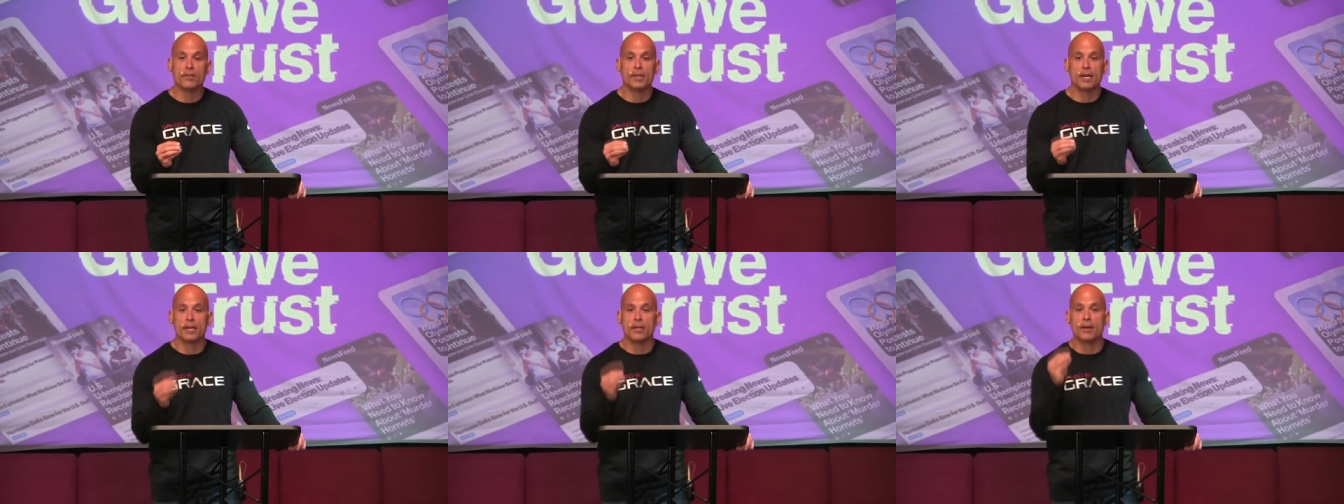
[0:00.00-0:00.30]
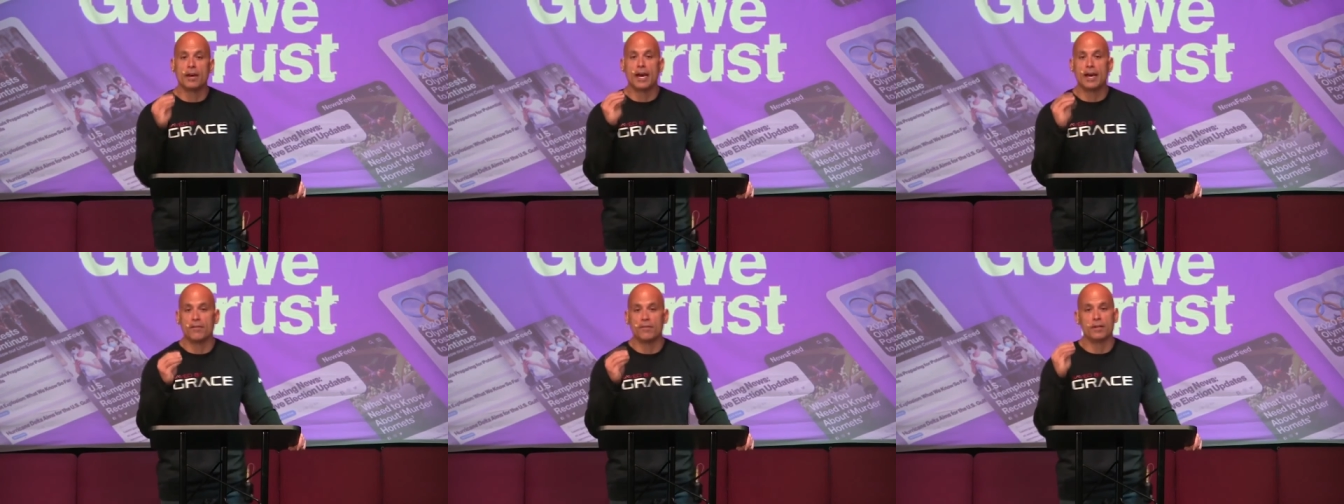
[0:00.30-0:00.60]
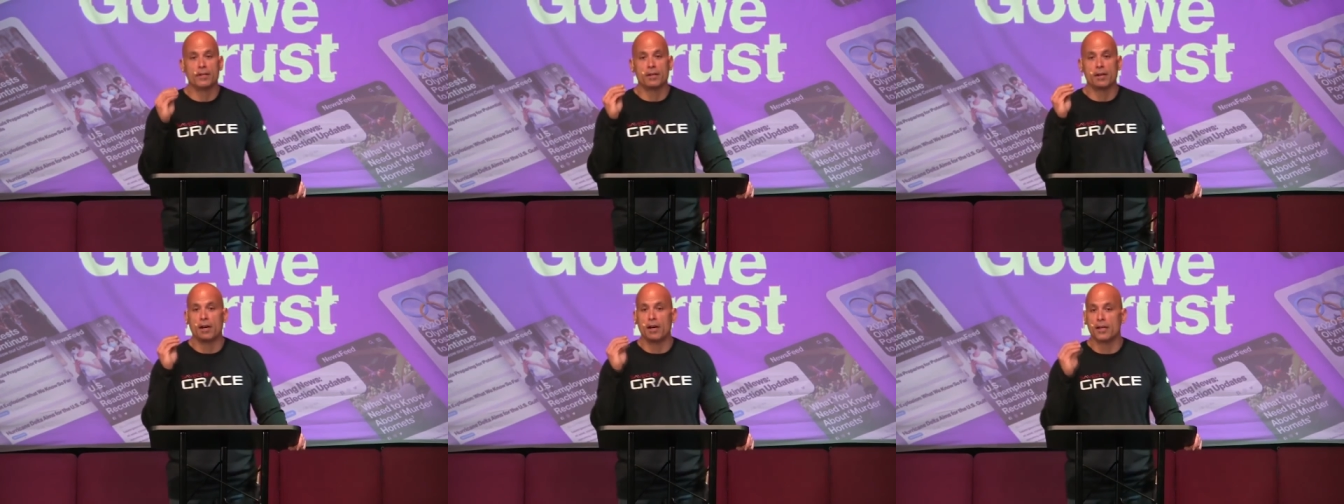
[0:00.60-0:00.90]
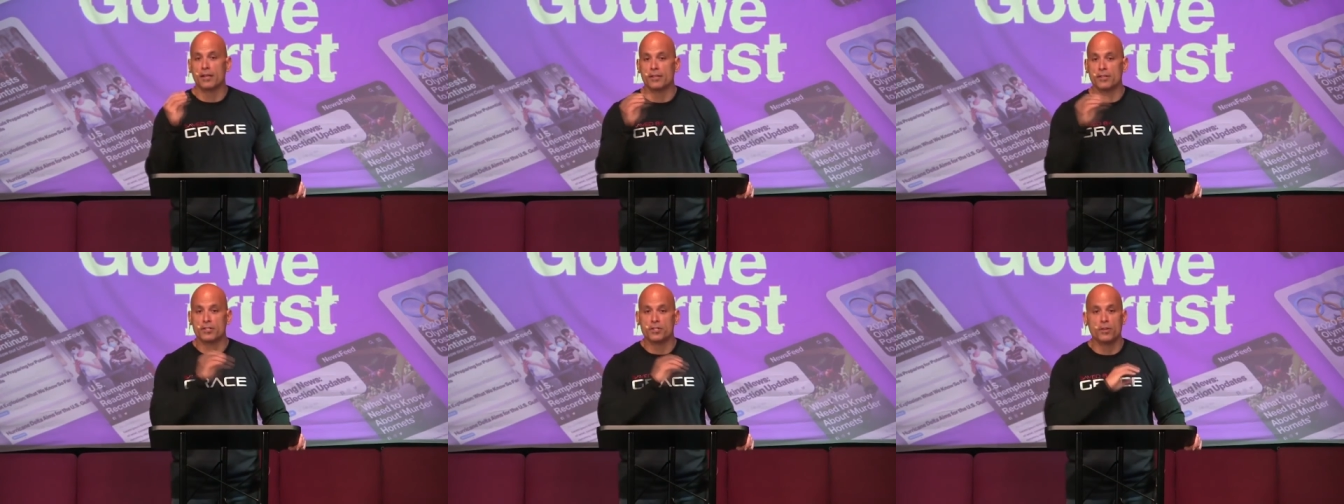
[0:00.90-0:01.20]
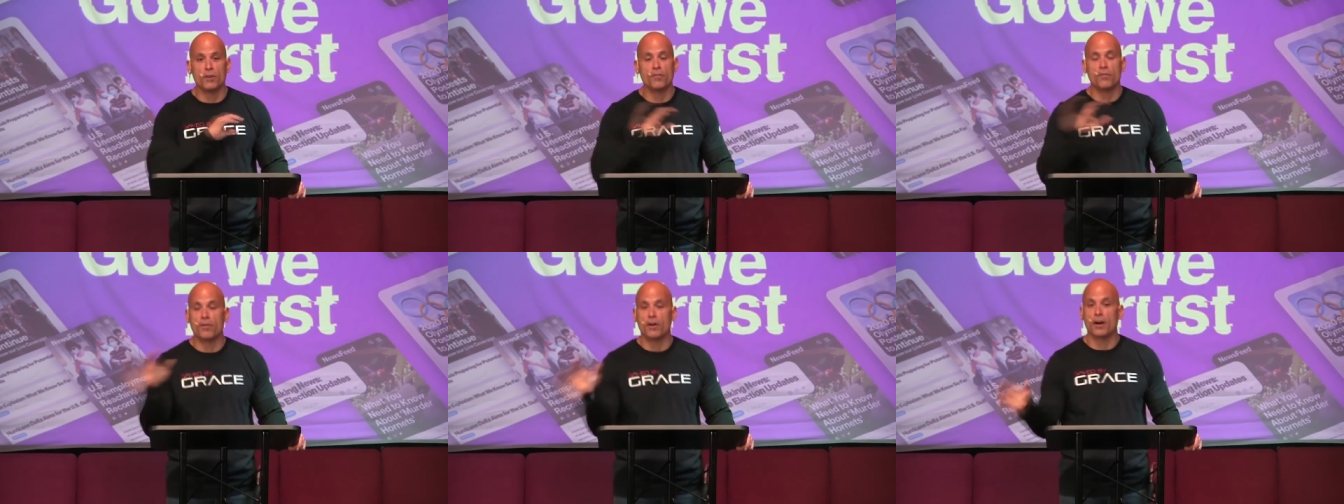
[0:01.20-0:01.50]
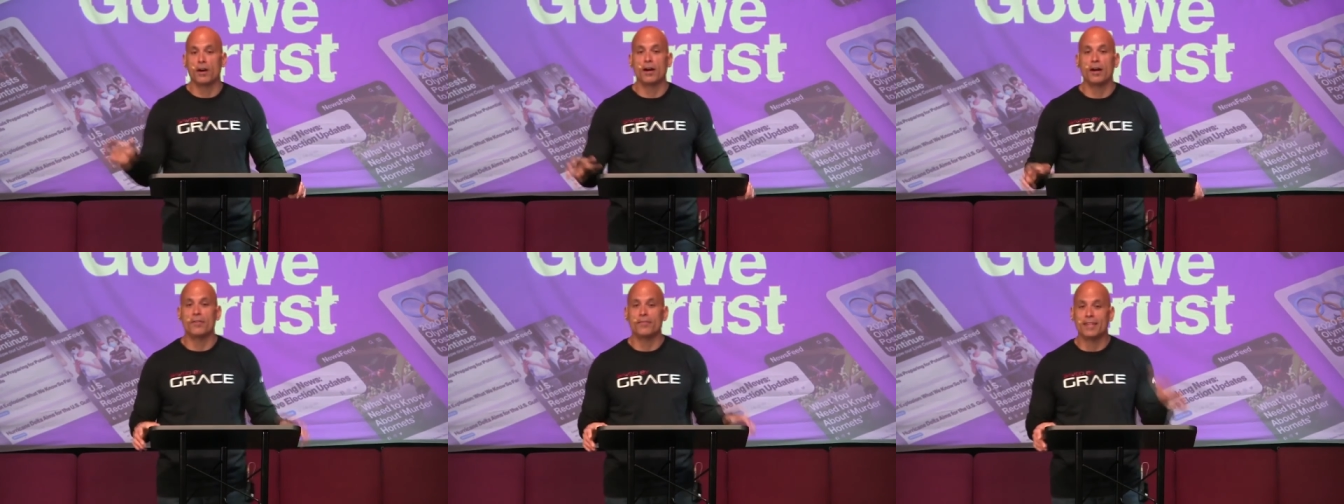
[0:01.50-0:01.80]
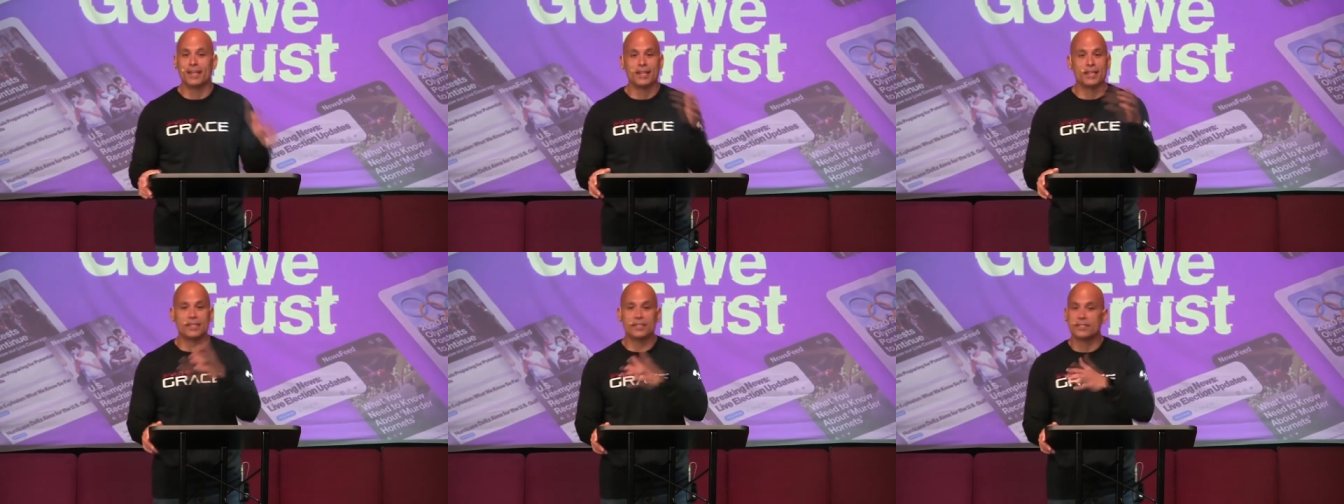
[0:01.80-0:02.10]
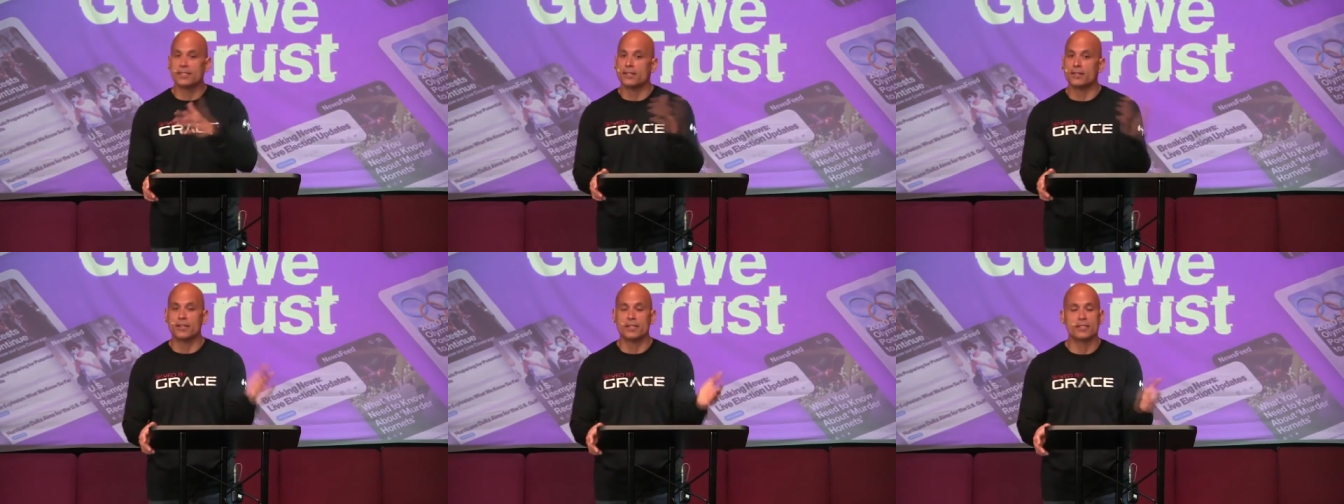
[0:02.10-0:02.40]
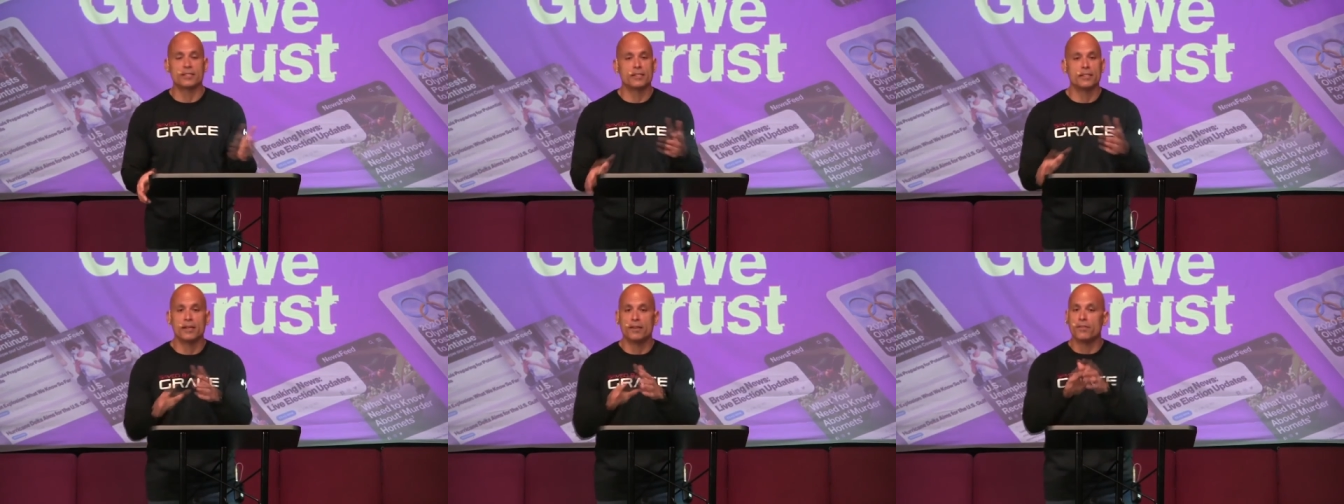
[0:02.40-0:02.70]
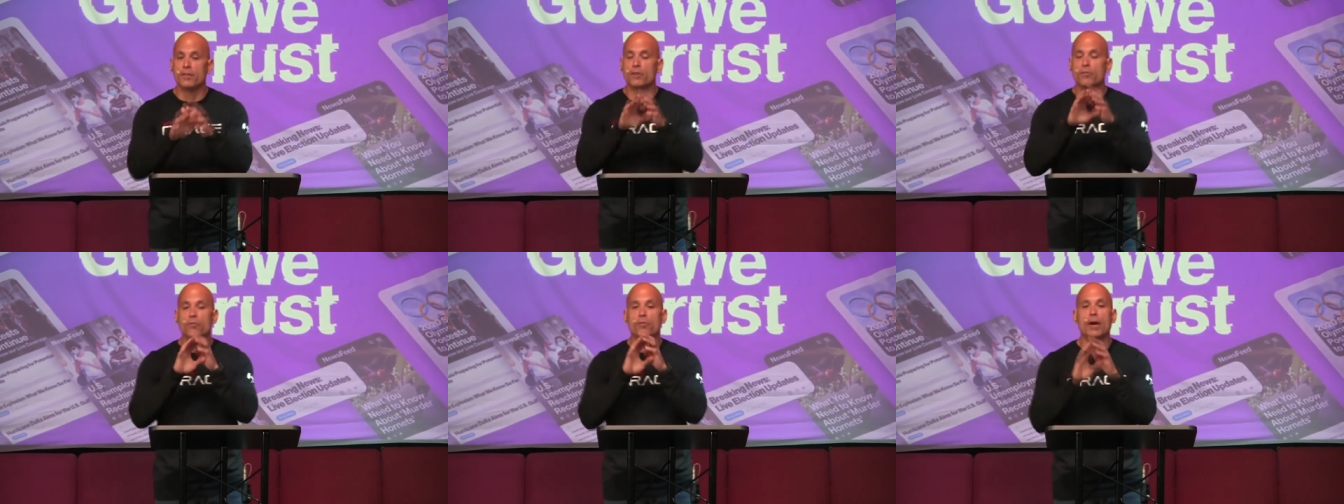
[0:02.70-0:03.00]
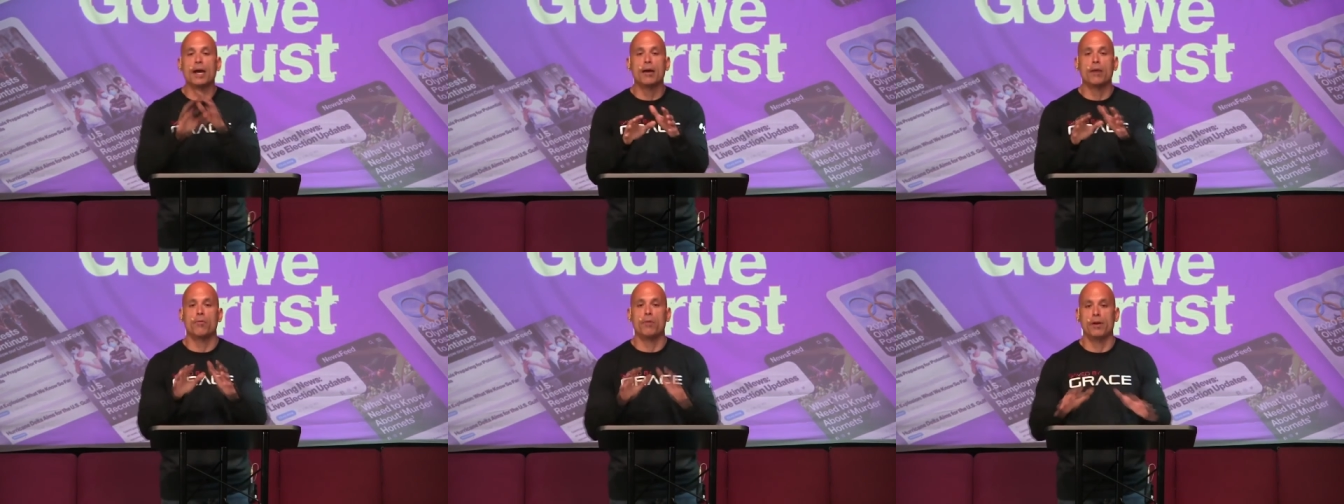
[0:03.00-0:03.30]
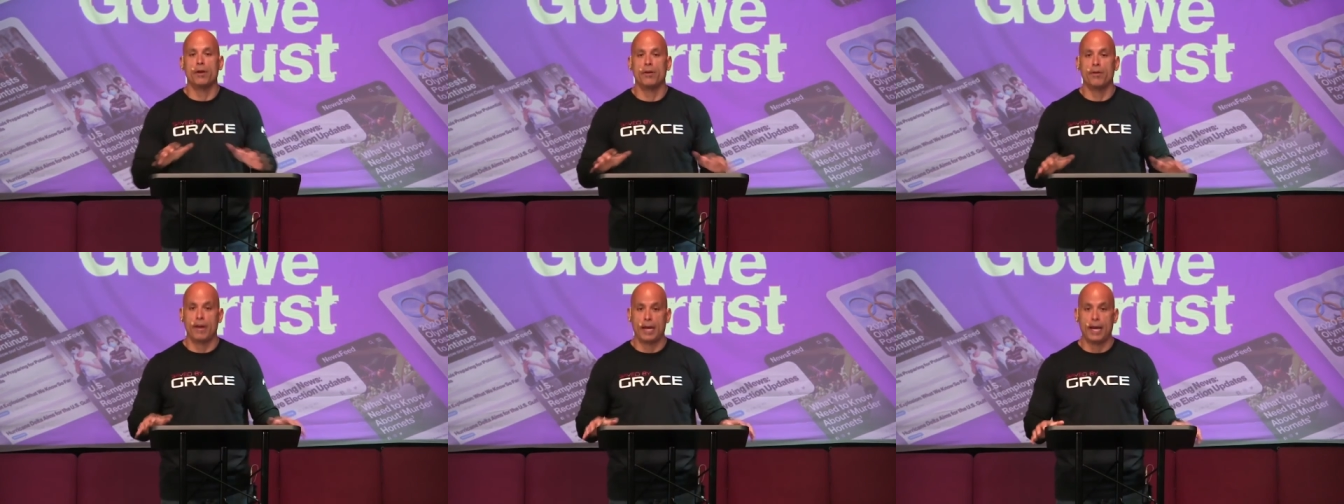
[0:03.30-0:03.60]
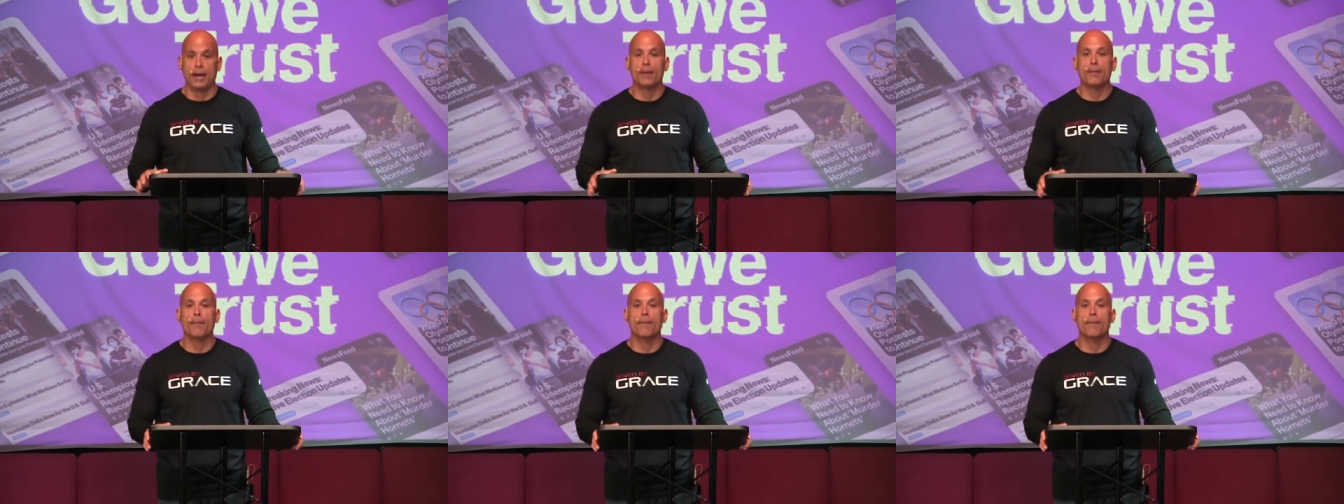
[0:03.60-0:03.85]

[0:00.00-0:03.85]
that you haven't gone so far off that He still doesn't love you right where you're at.